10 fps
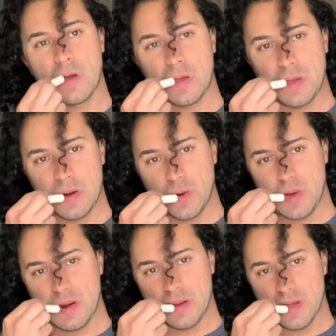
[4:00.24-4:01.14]
You don't
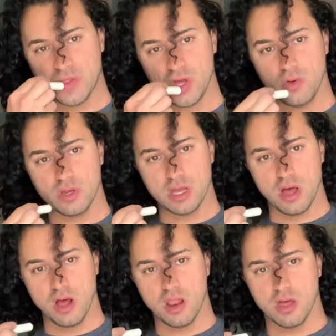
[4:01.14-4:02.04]
wanna throw it
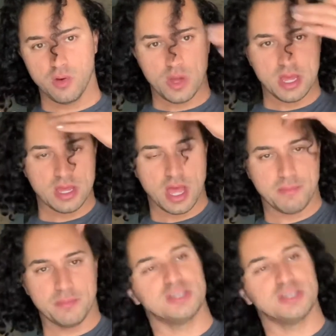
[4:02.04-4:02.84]
all away. I might be